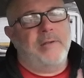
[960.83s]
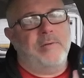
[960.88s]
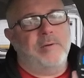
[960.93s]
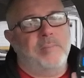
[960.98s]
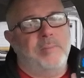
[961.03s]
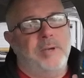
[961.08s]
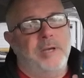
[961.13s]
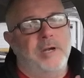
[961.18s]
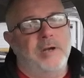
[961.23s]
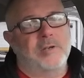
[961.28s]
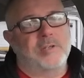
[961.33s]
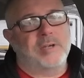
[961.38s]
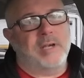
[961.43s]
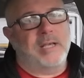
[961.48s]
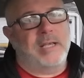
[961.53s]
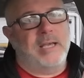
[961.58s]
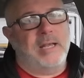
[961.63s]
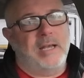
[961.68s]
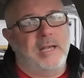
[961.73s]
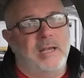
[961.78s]
the repeater, so
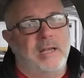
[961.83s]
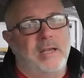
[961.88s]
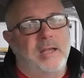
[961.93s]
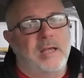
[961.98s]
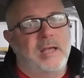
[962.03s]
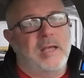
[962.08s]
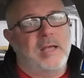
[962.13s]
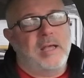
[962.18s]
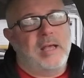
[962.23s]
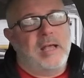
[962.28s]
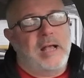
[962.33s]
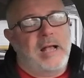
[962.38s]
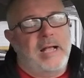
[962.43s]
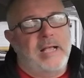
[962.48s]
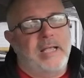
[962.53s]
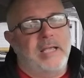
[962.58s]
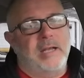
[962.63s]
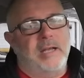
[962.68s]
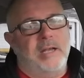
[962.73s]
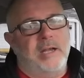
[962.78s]
I
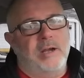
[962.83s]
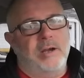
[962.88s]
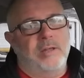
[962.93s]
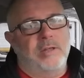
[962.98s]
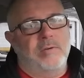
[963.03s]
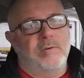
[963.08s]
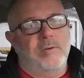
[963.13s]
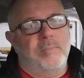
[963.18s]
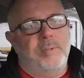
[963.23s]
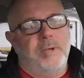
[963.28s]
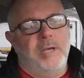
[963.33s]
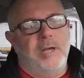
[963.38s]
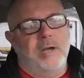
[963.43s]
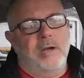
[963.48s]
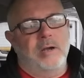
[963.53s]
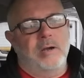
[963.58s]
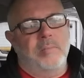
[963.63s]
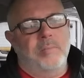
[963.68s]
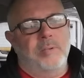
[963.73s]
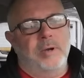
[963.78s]
can hear the
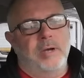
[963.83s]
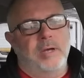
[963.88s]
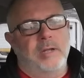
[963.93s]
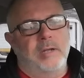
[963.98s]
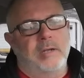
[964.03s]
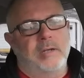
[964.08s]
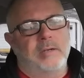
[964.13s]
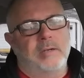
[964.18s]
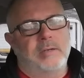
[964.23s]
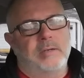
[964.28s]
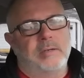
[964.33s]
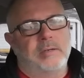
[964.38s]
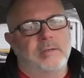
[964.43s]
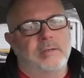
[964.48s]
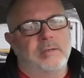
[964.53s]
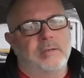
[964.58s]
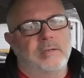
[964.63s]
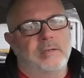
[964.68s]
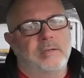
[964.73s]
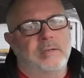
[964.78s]
repeater, but
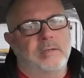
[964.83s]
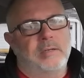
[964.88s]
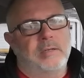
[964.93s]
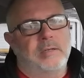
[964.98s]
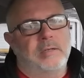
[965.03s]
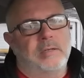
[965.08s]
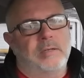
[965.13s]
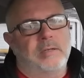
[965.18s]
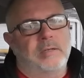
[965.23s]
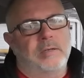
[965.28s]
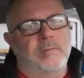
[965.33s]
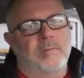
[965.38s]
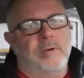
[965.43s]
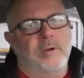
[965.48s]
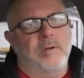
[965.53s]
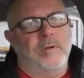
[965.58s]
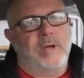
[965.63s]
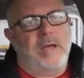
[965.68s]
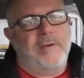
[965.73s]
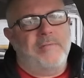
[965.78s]
we
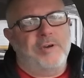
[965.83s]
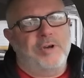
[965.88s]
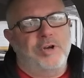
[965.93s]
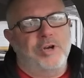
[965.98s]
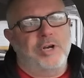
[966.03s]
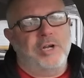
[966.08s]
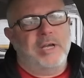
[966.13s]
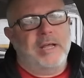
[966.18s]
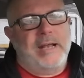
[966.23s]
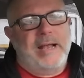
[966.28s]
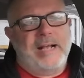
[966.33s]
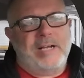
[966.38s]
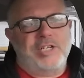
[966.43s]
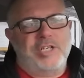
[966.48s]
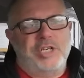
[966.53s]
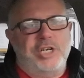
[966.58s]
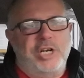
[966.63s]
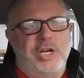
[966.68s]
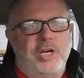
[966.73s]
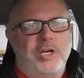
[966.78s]
don't have a good
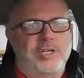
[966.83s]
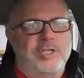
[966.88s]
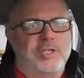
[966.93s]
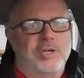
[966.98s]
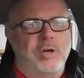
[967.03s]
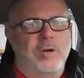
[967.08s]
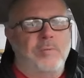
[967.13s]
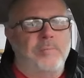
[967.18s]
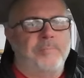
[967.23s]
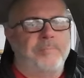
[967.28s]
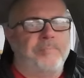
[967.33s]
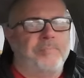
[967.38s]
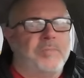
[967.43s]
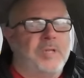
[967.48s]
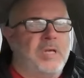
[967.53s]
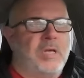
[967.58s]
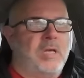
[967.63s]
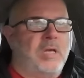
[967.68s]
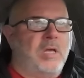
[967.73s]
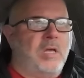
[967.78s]
connection here. So,
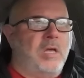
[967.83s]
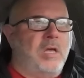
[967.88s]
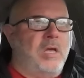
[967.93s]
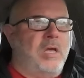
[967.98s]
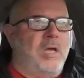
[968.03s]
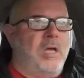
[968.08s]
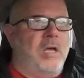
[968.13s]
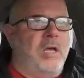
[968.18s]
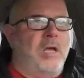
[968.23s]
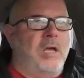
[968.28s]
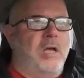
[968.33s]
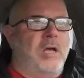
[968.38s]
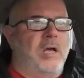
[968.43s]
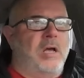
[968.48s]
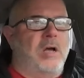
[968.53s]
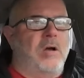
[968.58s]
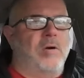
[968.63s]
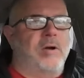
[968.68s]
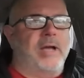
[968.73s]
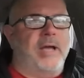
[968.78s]

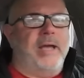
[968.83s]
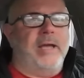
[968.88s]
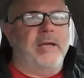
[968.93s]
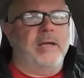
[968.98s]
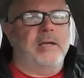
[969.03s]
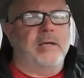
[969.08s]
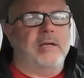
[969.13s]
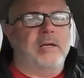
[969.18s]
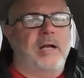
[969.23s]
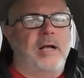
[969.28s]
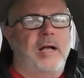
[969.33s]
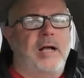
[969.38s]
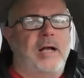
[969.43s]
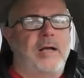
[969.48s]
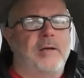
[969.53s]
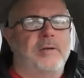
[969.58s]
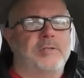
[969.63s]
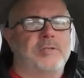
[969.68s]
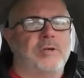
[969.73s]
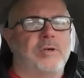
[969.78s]
okay,
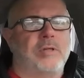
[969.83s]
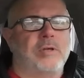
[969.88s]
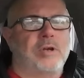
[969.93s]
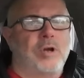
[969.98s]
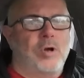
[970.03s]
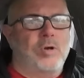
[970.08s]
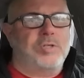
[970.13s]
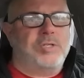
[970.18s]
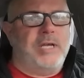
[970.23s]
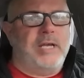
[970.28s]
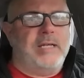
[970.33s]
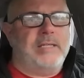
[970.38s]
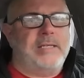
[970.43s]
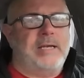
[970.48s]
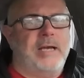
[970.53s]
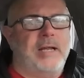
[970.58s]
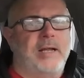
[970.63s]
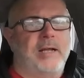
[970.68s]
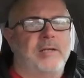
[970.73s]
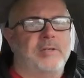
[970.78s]
so the ghost
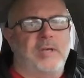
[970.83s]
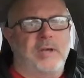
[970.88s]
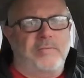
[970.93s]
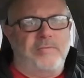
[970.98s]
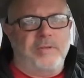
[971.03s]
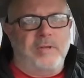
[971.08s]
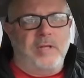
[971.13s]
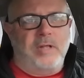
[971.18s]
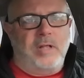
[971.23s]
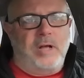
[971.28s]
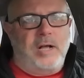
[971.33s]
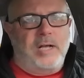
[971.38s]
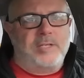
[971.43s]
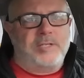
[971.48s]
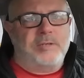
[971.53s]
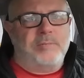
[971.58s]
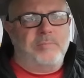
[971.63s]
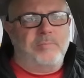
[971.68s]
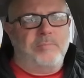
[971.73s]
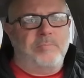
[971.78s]
antenna, definitely a
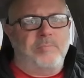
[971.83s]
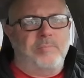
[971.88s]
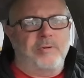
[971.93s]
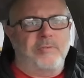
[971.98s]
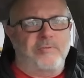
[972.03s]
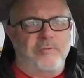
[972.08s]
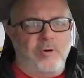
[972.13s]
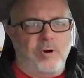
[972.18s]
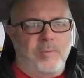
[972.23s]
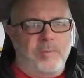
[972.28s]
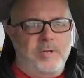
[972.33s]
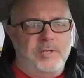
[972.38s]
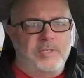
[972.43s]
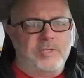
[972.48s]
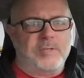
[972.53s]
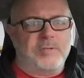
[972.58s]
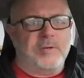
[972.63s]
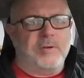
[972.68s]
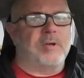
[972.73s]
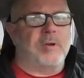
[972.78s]
loss in
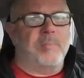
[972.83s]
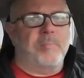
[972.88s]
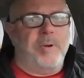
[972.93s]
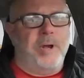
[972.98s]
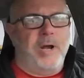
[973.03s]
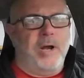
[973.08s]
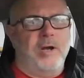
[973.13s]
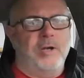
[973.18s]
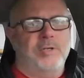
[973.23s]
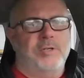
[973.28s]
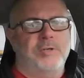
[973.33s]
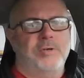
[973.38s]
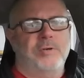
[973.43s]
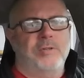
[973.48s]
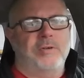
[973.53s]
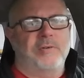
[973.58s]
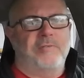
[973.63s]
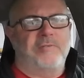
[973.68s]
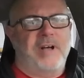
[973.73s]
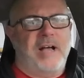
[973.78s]
performance compared to
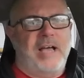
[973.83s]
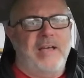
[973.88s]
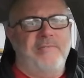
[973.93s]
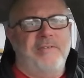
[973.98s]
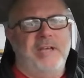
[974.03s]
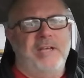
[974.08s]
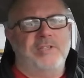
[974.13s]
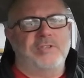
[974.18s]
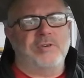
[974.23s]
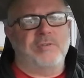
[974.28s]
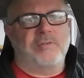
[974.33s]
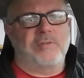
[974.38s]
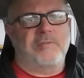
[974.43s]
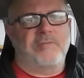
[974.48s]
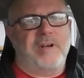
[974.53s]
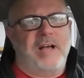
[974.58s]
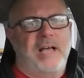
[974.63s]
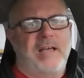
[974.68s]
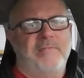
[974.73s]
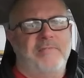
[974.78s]
the 5/8 over
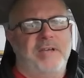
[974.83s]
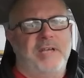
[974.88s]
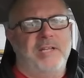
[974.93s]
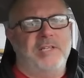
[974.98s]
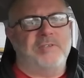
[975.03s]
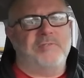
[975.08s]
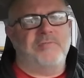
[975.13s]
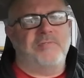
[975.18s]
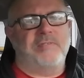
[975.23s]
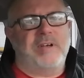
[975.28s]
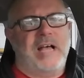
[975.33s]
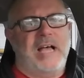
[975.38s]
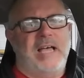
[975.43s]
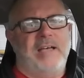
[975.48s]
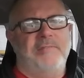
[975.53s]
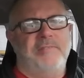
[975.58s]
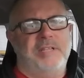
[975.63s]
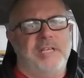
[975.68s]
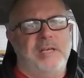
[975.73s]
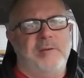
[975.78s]
5/8
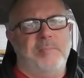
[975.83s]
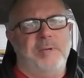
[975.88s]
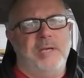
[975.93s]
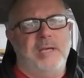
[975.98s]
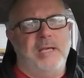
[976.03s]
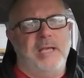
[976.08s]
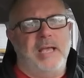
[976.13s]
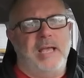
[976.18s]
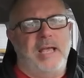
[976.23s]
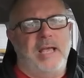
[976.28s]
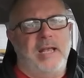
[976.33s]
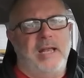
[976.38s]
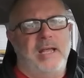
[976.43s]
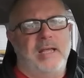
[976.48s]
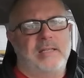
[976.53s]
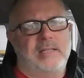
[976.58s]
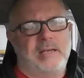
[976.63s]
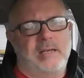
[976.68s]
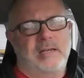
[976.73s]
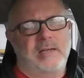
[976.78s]
5 dB gain
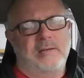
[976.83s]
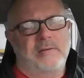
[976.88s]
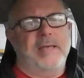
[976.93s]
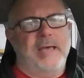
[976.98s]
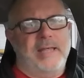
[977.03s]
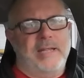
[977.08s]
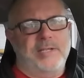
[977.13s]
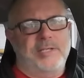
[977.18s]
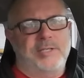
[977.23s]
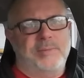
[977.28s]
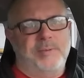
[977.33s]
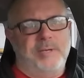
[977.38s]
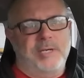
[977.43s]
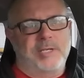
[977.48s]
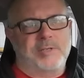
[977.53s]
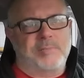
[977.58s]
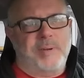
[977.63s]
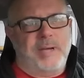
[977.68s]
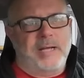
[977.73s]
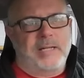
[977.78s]
antenna. That is to be
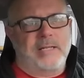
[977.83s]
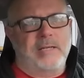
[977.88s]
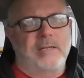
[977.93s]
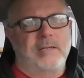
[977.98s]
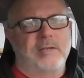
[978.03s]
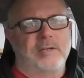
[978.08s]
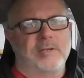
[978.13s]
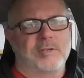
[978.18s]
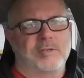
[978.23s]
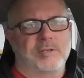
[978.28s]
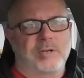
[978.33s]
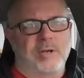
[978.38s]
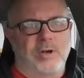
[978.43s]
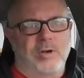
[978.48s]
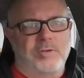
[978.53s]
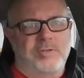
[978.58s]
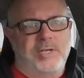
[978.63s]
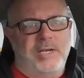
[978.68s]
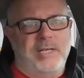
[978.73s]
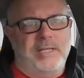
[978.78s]
expected because the
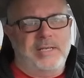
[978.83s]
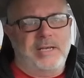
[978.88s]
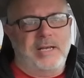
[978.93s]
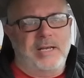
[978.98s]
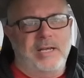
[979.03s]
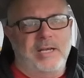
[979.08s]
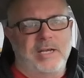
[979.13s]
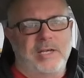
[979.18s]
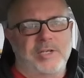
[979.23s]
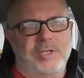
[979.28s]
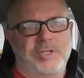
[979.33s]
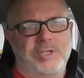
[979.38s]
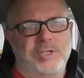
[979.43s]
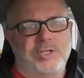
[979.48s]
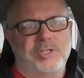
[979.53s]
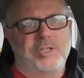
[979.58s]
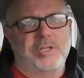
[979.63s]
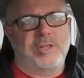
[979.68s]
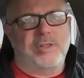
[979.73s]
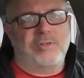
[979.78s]
ghost antenna is
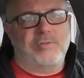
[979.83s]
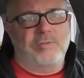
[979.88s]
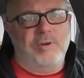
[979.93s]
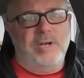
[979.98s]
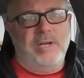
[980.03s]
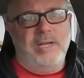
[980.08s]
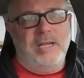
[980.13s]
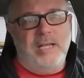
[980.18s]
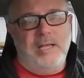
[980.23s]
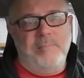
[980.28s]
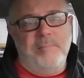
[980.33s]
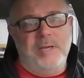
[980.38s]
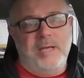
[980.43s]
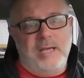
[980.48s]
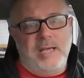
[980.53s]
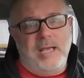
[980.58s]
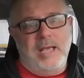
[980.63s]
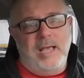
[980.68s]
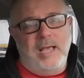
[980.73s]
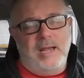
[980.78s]
just a 3
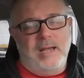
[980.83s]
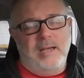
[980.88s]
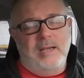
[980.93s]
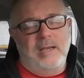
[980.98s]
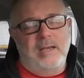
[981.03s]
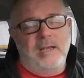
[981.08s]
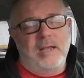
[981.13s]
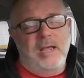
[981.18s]
dB gain